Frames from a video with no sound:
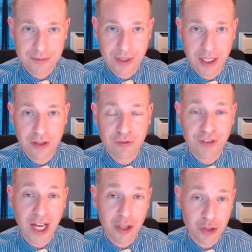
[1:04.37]
and
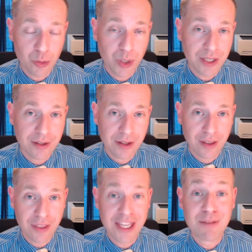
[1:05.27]
valuing
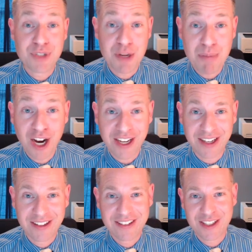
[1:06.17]
the empty
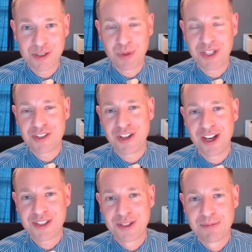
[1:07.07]
bucket, as we
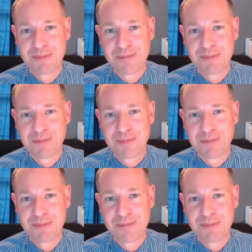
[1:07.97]
discussed.